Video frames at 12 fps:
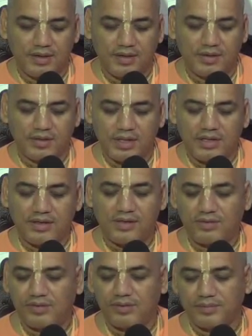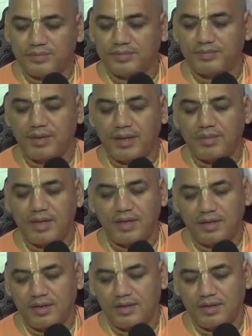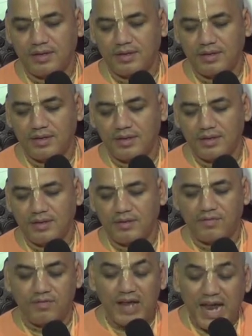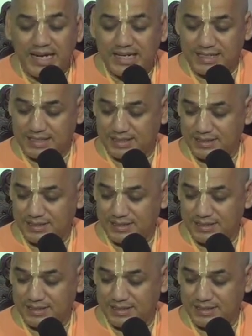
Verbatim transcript: you know they just maybe flatter